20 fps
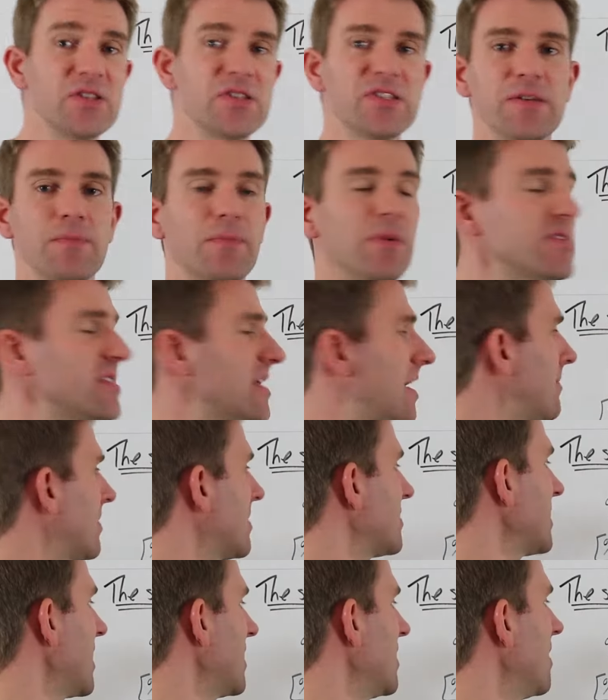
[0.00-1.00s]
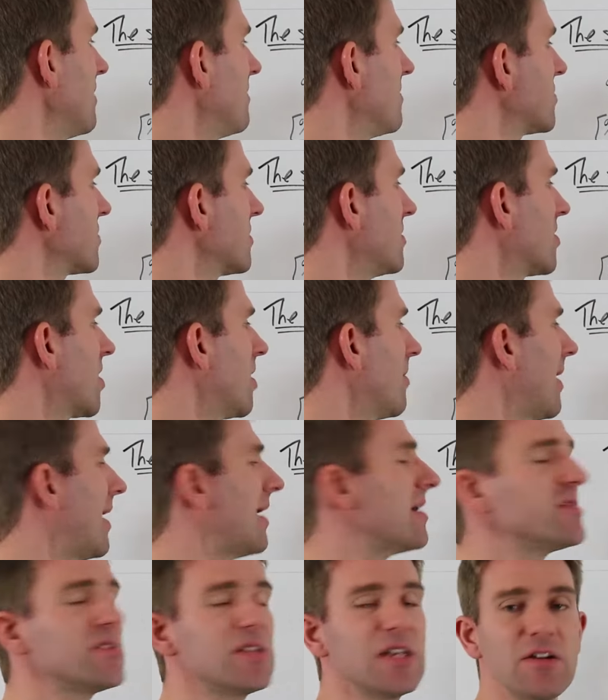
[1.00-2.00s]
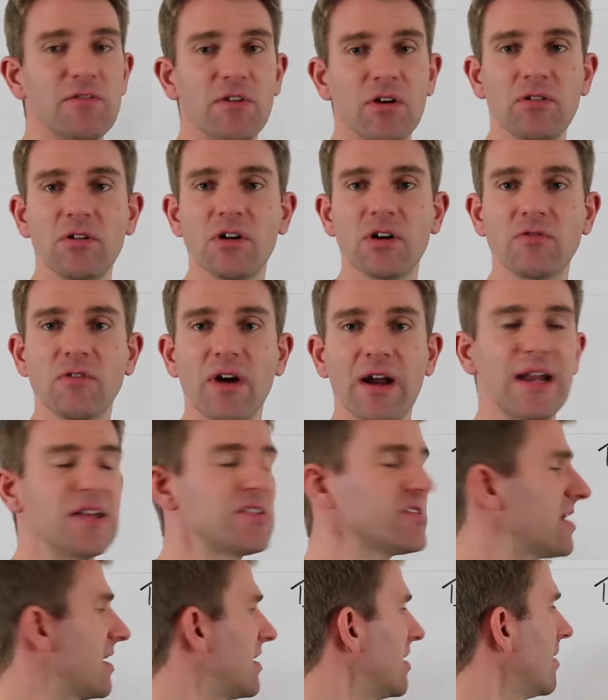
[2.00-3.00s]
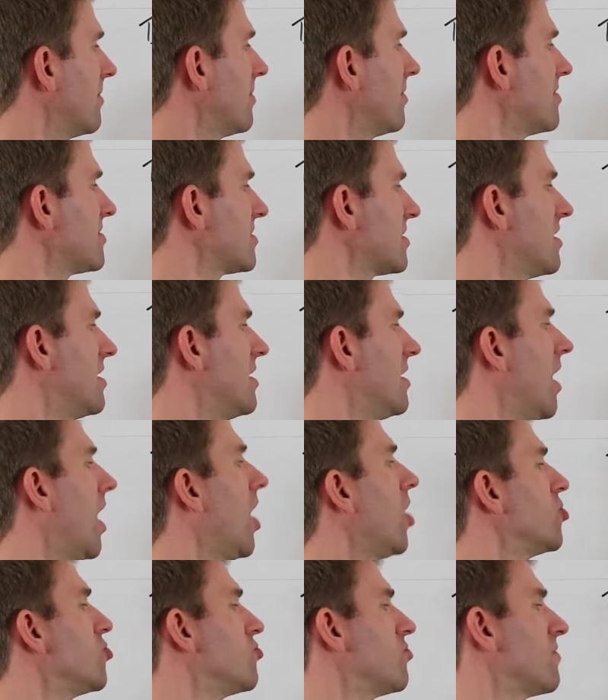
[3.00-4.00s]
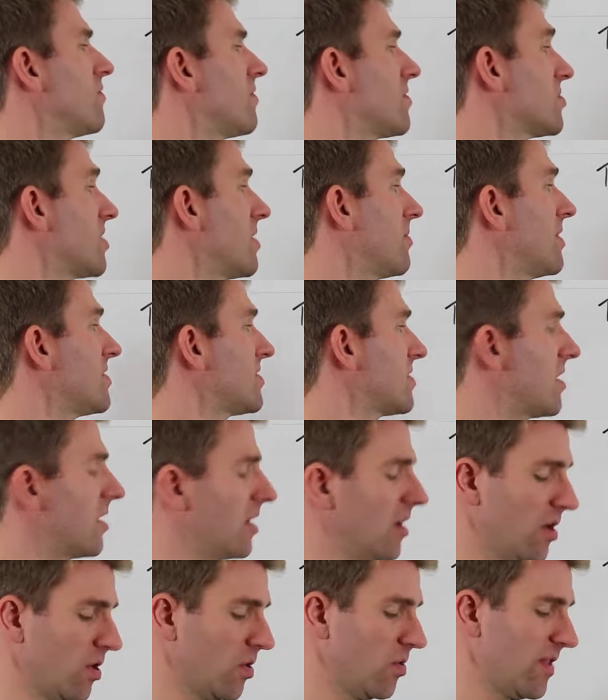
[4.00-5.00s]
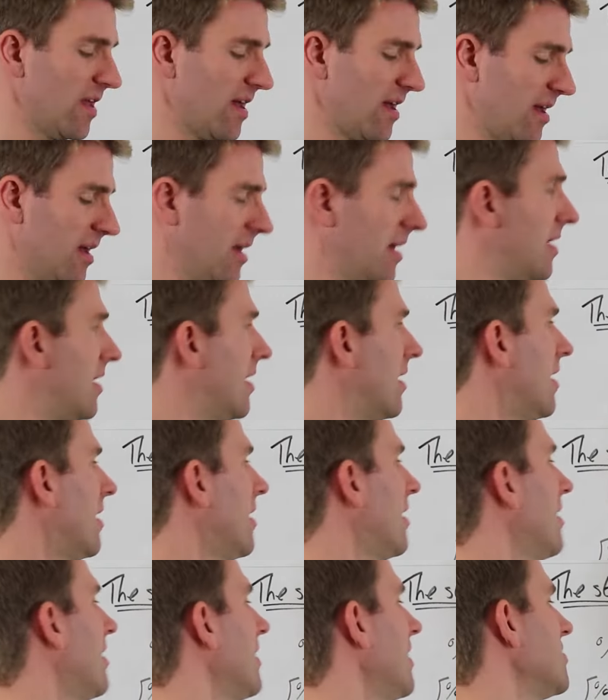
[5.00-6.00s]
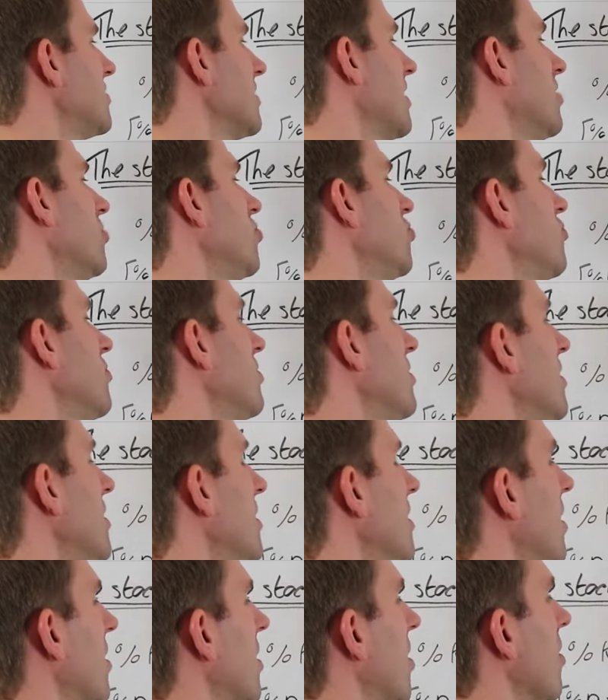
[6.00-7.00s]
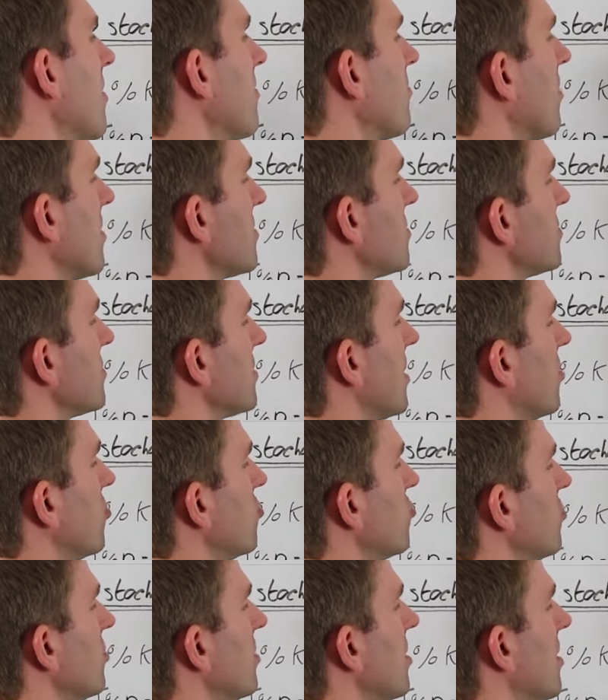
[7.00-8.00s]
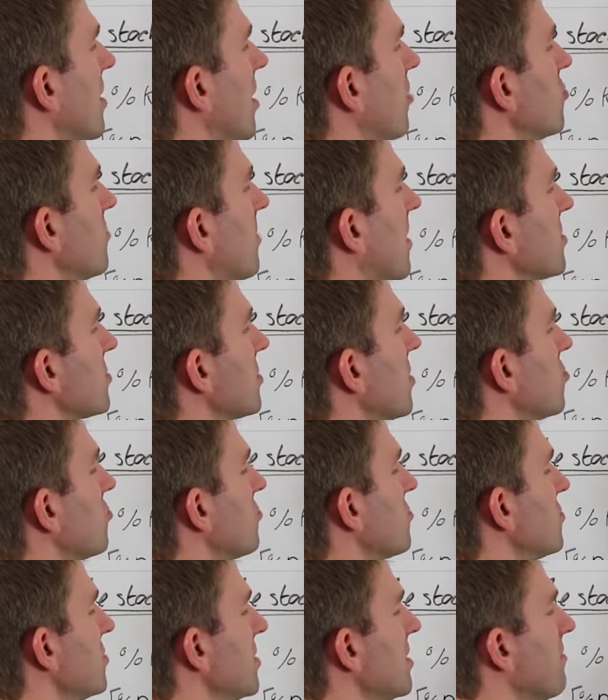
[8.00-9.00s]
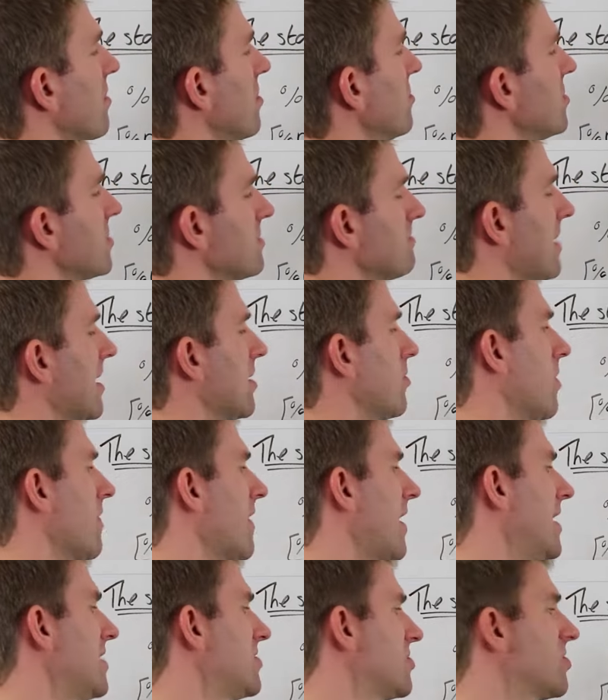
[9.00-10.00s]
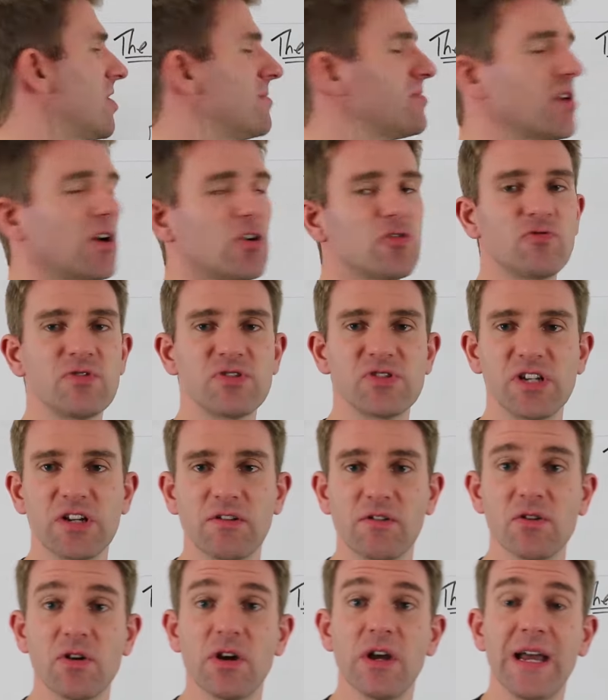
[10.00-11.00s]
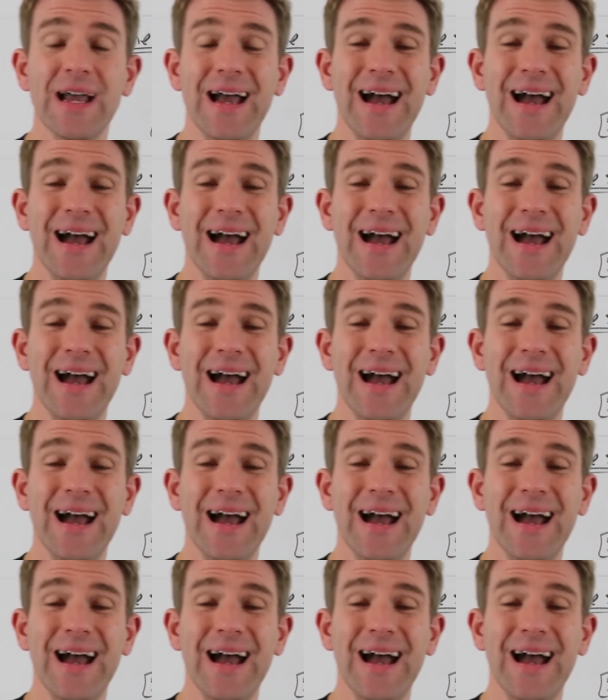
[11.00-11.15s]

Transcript: It's as simple as that because that number's gonna come out as zero, right? Let's say that number is a 100, for example. Let's say our low there uh, is 100. Our current price is 100. 100 minus 100 is zero. It doesn't matter what that is. Times 100 is zero.